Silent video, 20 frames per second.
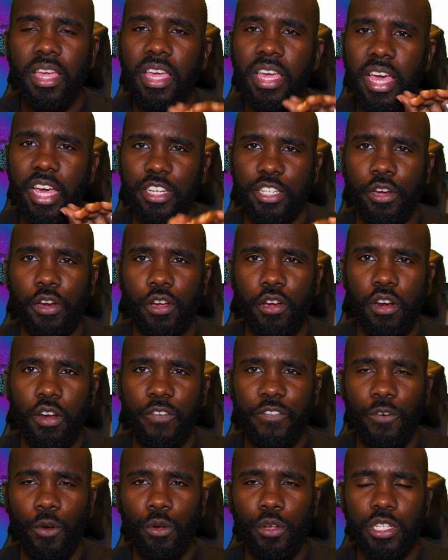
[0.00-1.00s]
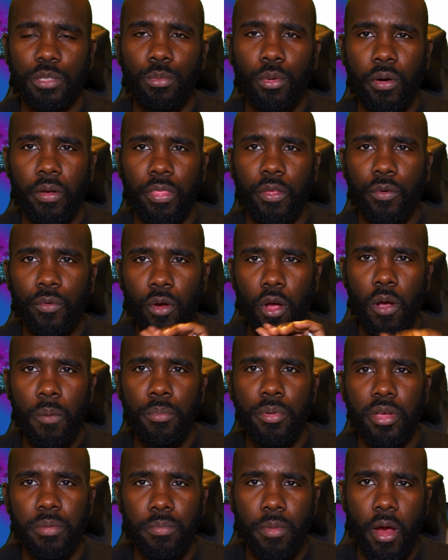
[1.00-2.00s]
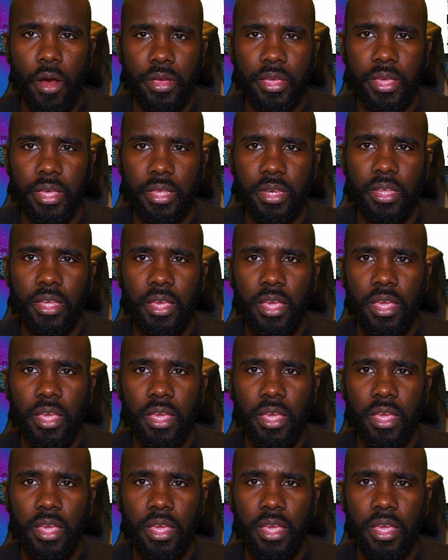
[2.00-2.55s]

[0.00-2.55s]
as they're going to focus more on the Chromebook market.